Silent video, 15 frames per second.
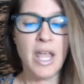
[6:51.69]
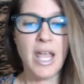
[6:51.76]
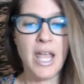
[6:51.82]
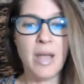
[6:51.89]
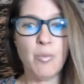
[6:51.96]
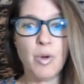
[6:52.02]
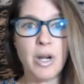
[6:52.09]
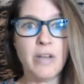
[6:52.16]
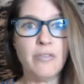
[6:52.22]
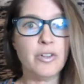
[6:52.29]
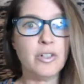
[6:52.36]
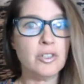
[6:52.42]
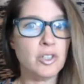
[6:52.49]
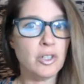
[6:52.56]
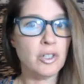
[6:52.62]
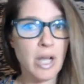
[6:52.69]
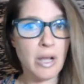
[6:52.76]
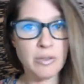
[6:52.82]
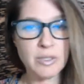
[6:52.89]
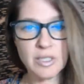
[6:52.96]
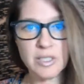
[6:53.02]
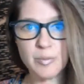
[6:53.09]
And when I first heard I
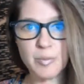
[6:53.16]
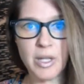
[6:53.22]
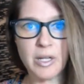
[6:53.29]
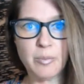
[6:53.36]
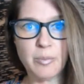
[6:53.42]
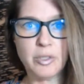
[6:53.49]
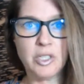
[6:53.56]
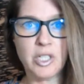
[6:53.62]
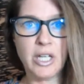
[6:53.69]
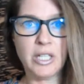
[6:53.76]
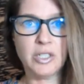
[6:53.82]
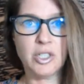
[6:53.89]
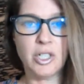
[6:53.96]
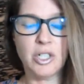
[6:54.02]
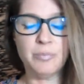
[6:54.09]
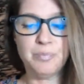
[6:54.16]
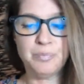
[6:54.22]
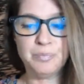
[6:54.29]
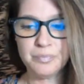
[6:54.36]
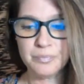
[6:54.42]
was a splenic projector,